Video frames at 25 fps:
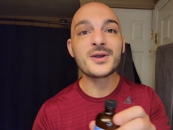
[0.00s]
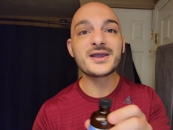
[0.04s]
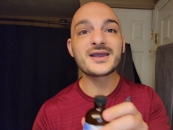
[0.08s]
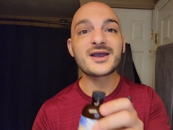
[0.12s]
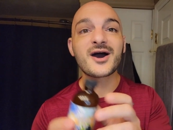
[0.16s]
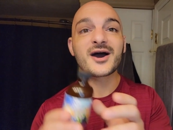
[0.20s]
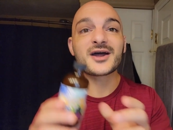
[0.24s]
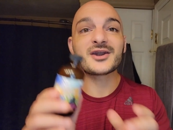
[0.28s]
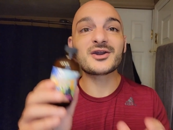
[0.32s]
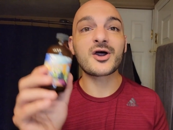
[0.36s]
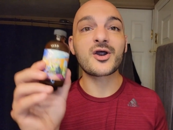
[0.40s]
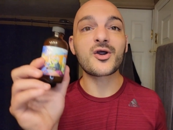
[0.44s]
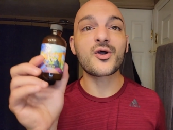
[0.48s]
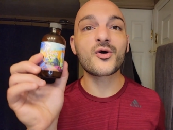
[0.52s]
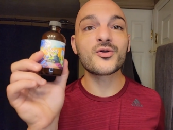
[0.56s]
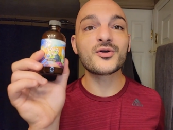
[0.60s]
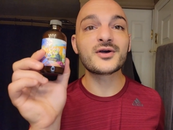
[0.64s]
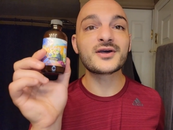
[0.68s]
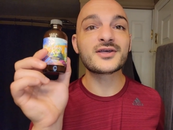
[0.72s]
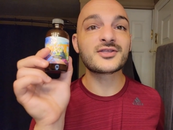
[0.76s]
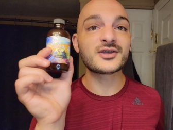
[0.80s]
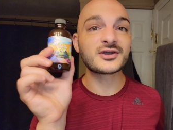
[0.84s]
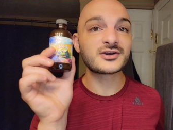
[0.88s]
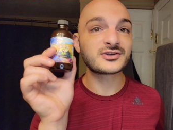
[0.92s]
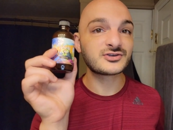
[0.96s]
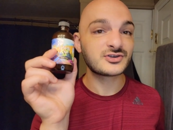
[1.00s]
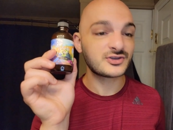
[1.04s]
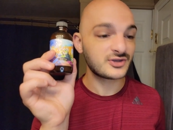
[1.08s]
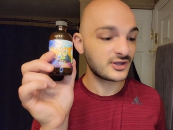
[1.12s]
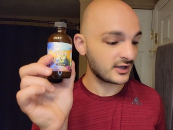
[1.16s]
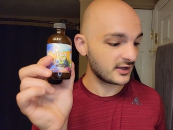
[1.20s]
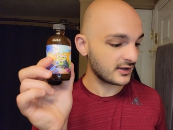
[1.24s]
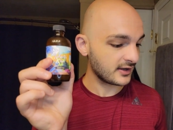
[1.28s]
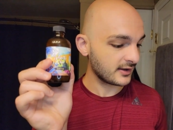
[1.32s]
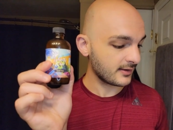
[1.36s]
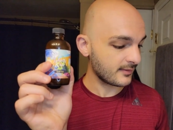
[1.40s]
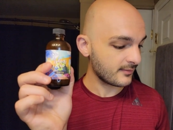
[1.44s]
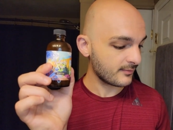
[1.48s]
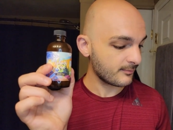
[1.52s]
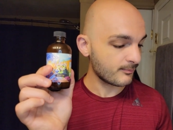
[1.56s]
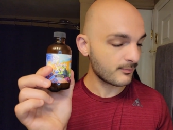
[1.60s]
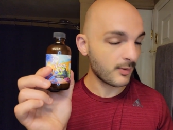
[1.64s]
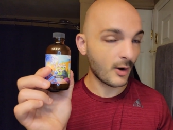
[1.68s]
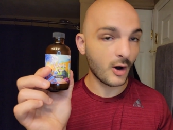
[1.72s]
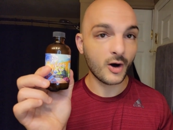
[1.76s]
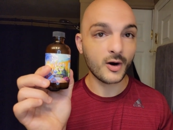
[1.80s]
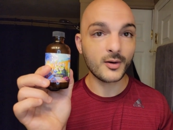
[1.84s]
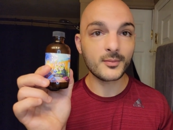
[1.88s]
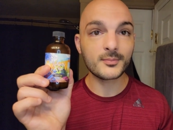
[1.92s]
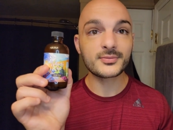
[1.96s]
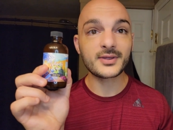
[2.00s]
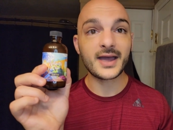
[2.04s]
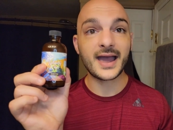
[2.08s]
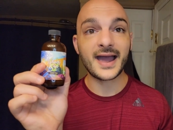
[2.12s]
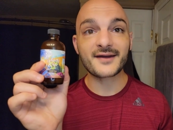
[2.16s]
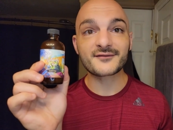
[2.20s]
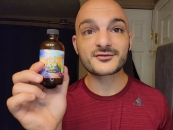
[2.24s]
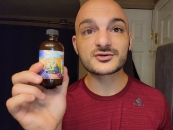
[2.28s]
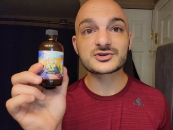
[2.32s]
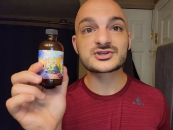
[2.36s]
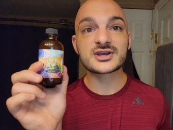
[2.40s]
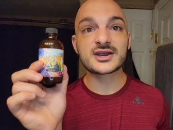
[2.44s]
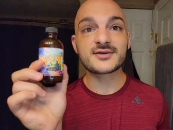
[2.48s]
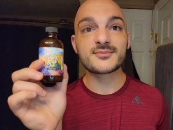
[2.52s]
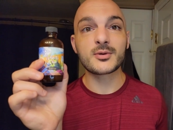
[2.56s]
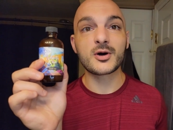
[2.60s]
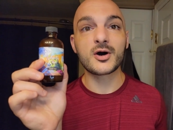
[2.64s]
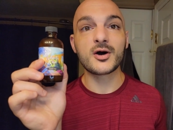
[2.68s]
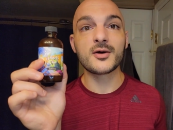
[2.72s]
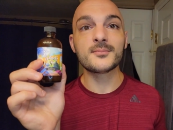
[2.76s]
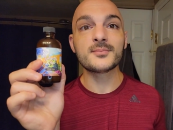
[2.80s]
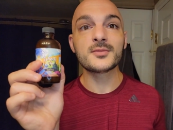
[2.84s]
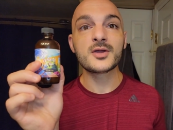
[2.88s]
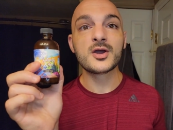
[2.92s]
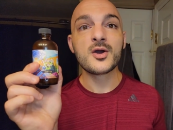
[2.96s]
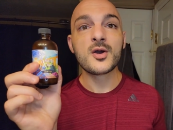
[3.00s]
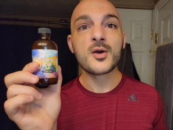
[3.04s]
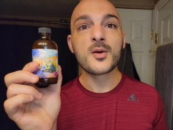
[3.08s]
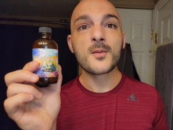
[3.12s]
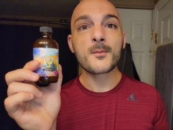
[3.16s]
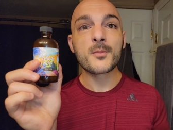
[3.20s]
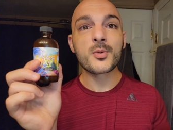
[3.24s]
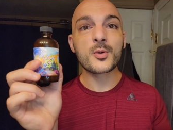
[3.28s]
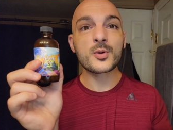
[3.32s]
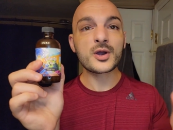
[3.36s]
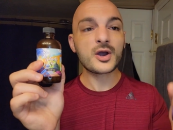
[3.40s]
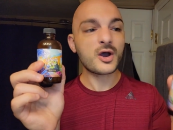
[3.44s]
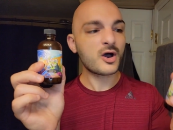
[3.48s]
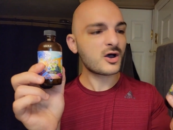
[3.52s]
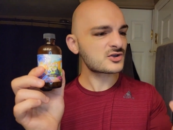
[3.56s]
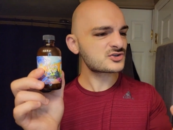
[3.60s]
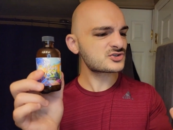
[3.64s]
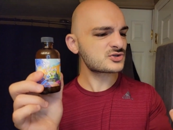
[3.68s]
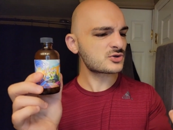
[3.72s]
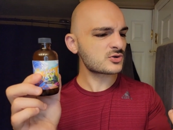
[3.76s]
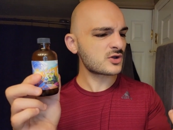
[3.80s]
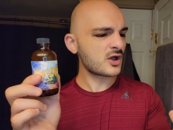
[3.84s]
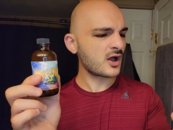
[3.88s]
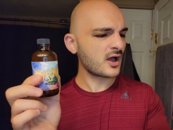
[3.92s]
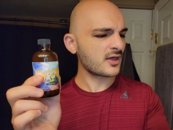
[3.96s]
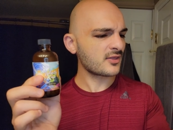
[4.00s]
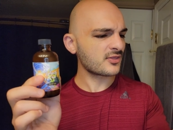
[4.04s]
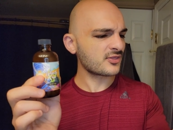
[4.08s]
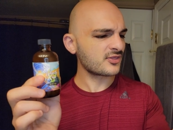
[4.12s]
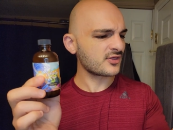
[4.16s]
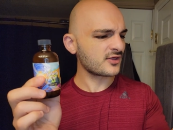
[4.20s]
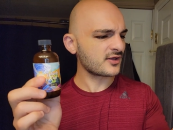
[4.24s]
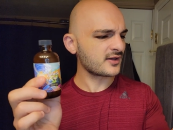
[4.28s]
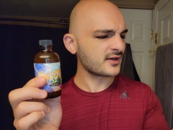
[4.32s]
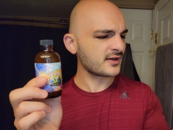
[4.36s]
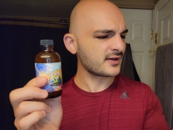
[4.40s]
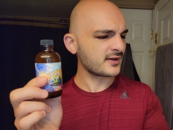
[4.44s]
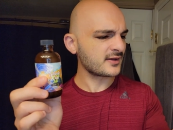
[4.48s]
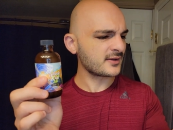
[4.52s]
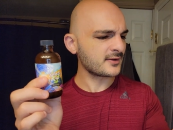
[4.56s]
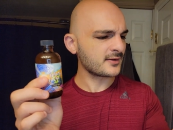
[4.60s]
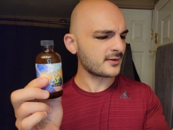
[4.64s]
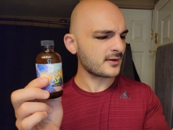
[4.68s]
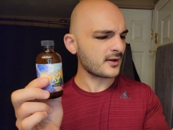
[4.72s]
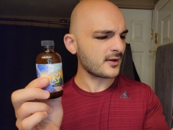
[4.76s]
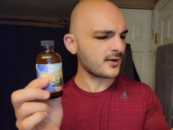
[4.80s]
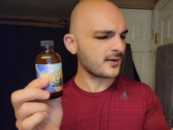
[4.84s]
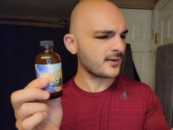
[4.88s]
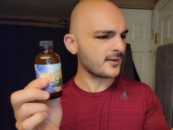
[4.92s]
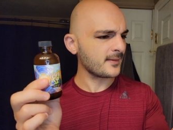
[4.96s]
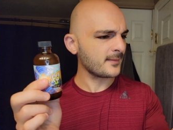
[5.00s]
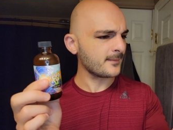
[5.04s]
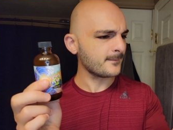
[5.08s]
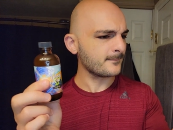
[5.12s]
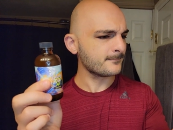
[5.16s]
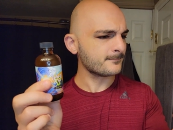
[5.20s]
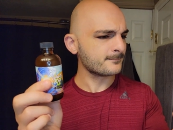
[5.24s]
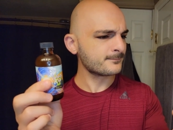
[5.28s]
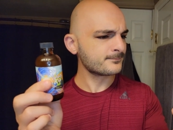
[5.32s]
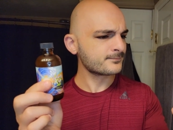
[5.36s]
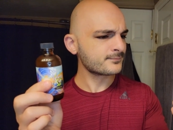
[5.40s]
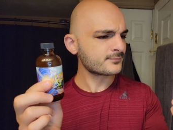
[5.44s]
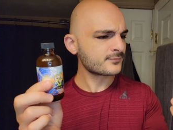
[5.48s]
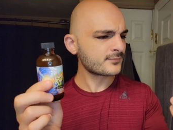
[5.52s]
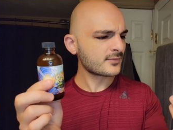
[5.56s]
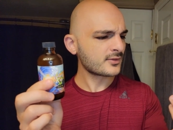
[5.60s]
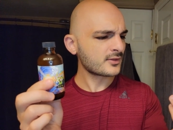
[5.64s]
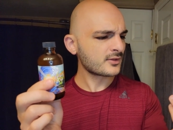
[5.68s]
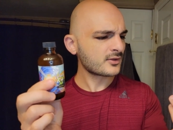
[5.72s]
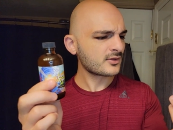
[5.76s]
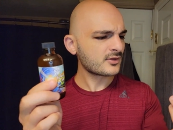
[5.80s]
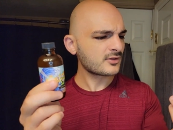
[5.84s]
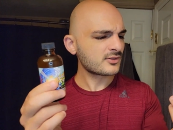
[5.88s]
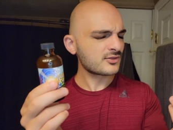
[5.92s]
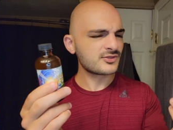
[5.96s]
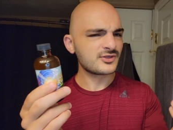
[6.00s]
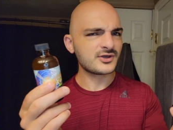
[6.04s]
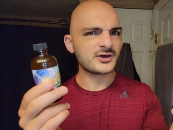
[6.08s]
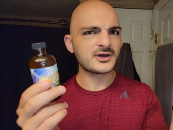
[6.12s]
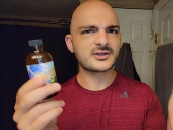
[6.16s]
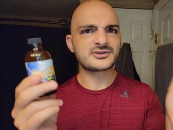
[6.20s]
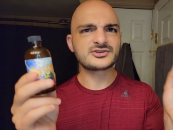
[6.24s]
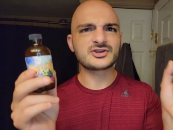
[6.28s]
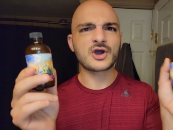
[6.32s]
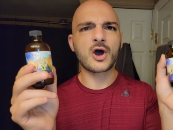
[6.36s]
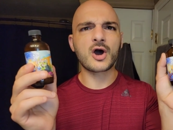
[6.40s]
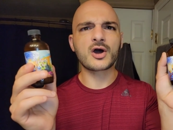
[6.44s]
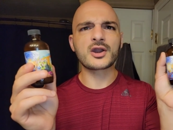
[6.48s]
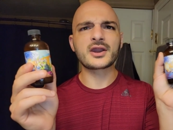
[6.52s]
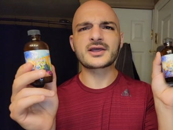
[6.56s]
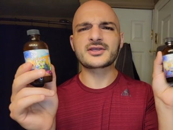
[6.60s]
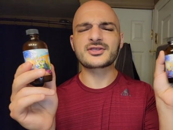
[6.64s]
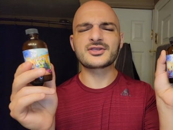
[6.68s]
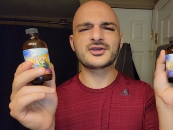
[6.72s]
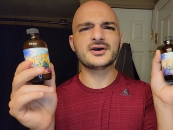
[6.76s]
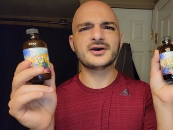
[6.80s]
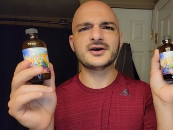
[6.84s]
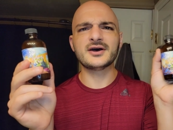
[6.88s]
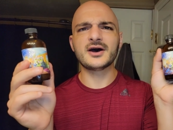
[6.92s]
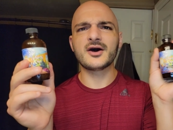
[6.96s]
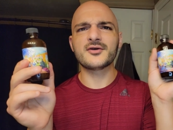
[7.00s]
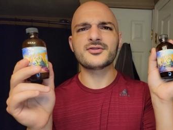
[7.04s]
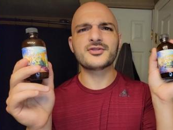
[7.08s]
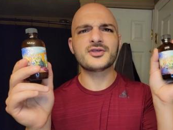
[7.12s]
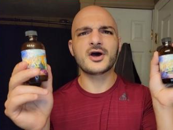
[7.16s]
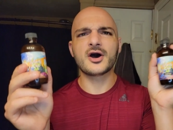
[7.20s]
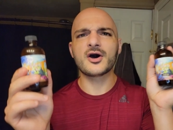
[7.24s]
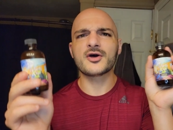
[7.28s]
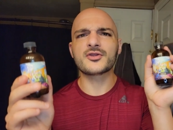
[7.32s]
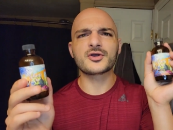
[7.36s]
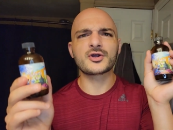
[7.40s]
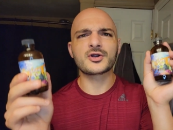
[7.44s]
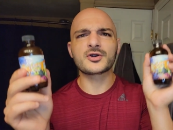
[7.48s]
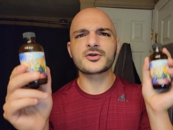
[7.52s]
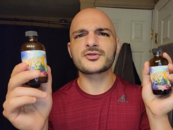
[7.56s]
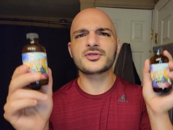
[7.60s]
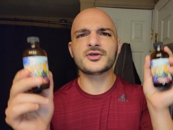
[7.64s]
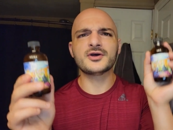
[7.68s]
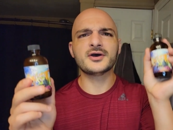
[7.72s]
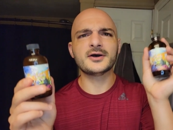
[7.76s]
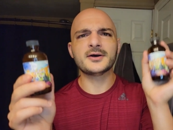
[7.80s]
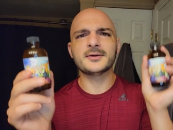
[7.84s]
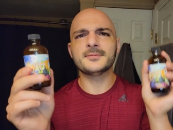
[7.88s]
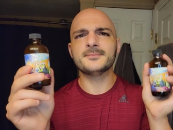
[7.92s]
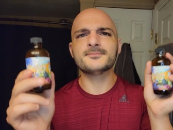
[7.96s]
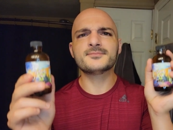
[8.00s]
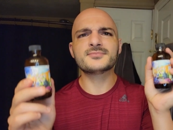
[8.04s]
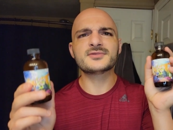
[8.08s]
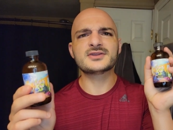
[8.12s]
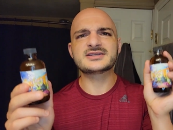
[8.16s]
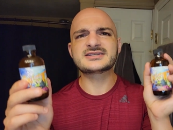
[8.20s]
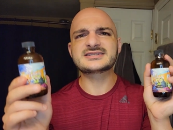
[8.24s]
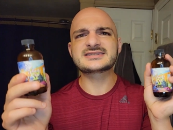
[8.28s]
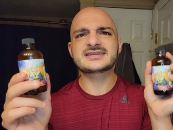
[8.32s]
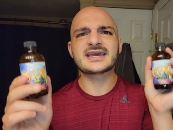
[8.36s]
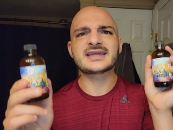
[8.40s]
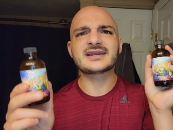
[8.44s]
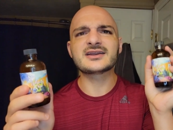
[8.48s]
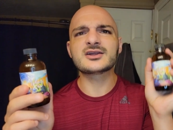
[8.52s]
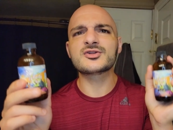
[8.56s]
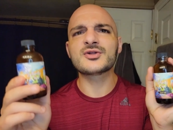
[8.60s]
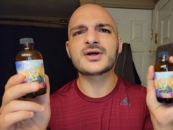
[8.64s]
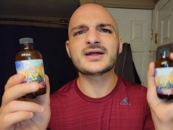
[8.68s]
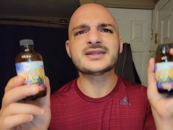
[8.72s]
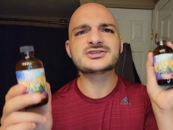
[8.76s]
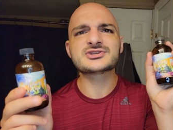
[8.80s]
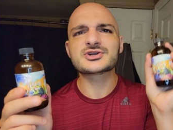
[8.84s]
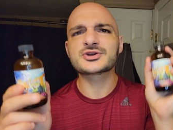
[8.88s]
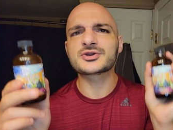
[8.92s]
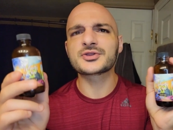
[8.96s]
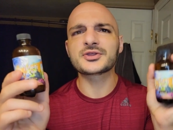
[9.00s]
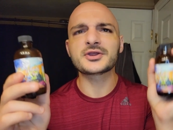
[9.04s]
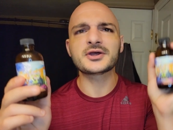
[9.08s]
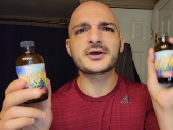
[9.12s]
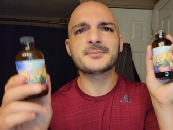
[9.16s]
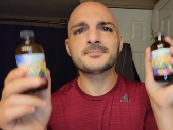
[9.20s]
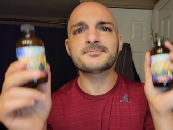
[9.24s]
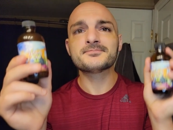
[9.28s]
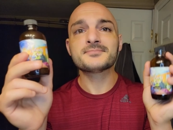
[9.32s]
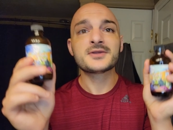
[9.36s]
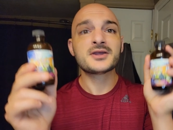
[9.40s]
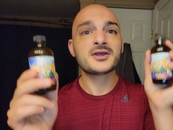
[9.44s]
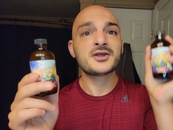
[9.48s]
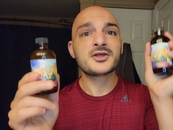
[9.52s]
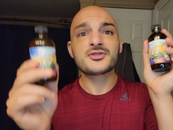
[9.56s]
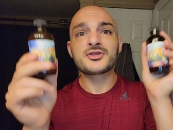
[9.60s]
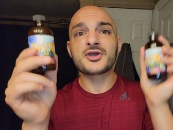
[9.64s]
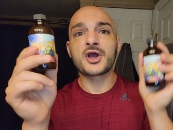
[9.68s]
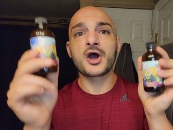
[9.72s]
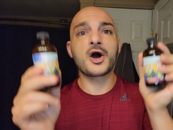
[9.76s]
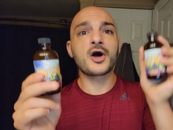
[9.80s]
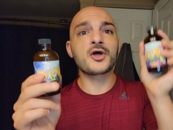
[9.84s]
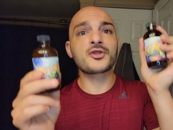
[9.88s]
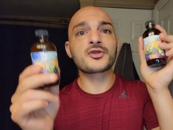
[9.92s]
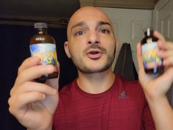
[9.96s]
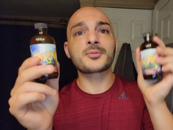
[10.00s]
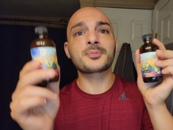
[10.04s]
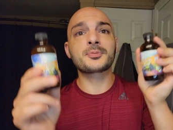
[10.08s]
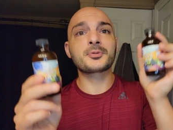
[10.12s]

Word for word: we got not only the, the balm, the aftershave balm, but we also got the, um, the tonic, the the other, the the skin cleanser, the the other